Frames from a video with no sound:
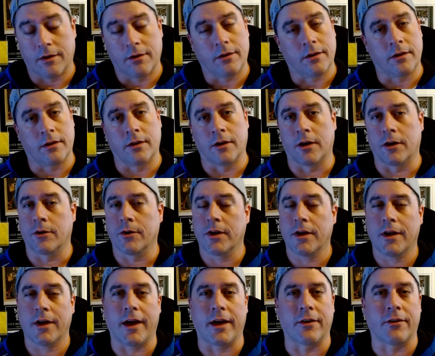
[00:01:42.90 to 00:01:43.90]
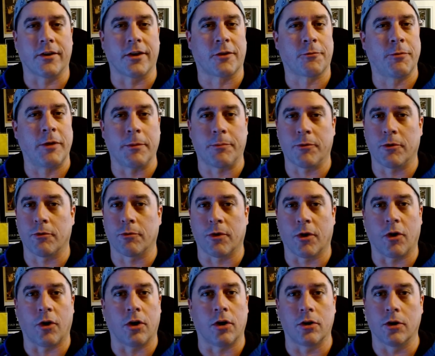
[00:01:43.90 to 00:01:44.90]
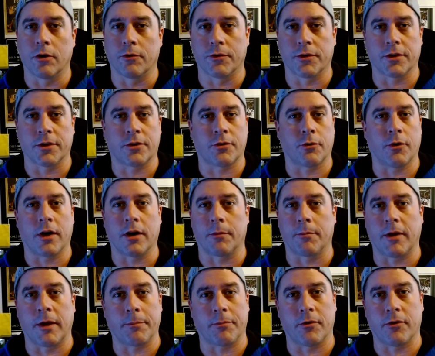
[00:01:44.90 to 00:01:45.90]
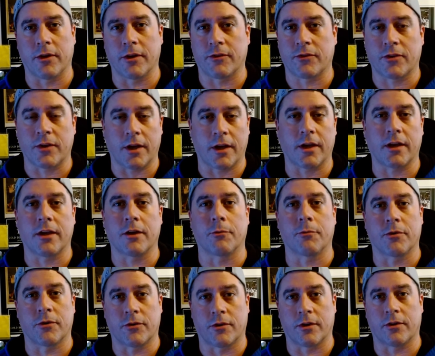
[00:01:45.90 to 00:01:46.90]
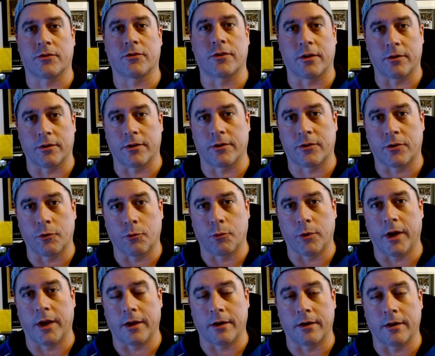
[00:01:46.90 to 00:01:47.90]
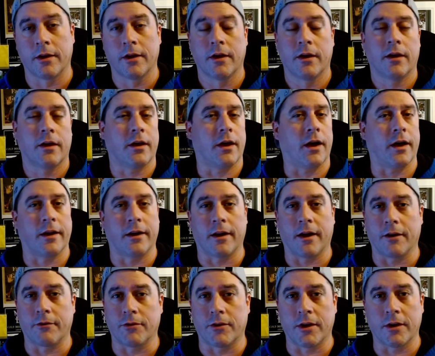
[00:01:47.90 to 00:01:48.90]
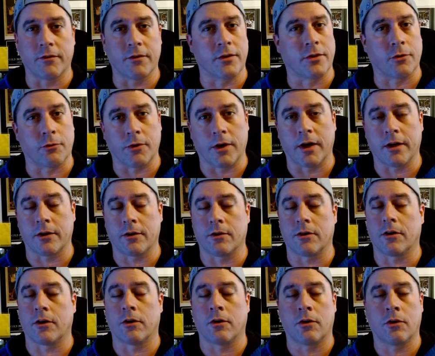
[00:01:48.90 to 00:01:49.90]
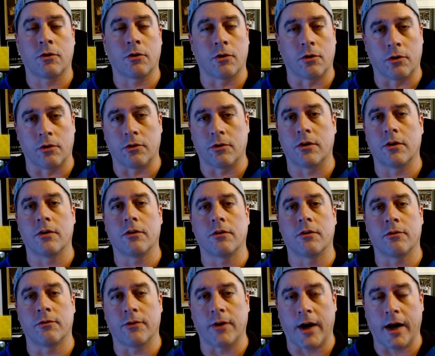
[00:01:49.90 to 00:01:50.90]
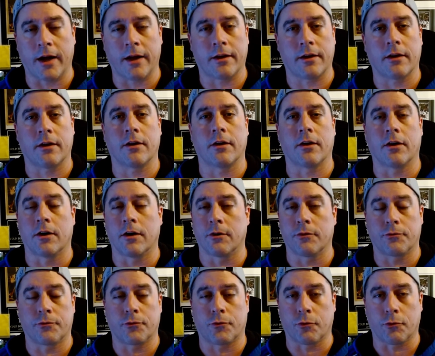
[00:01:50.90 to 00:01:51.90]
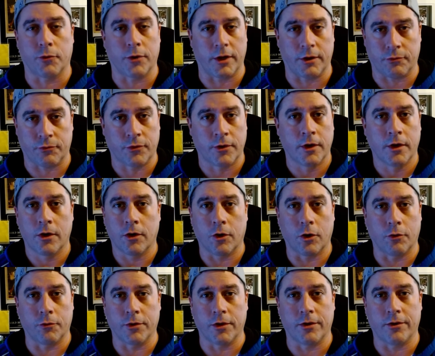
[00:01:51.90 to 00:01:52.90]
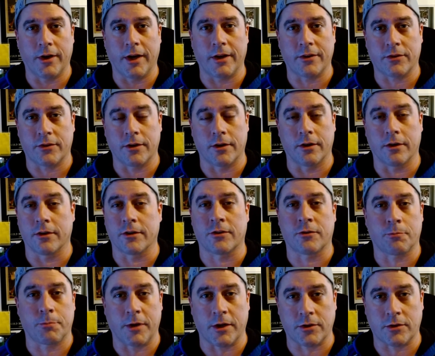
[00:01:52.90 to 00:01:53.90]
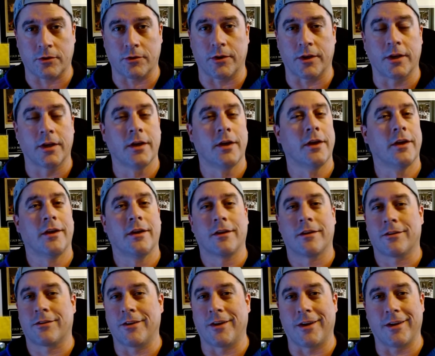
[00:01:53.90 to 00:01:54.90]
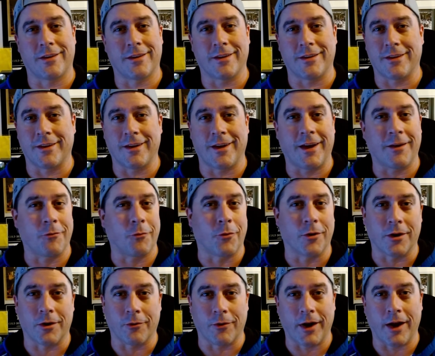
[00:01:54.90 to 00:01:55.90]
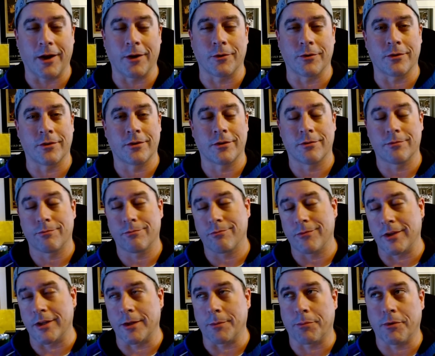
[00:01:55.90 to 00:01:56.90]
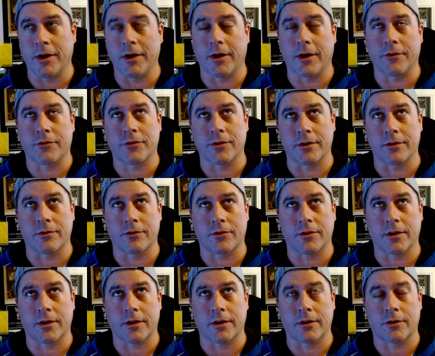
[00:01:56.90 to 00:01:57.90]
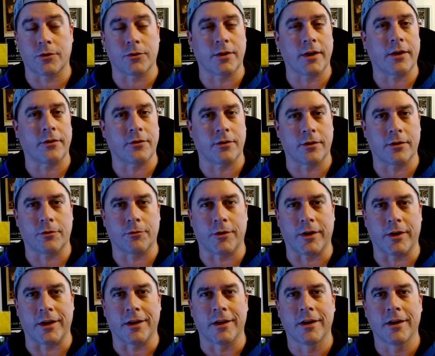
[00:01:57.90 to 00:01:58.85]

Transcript: You know, analytics people were all over the Toronto Maple Leafs saying it was their series to win. And I've given Toronto a whole lot of grief over the last year, especially saying that they haven't won a round in the playoffs since 2003.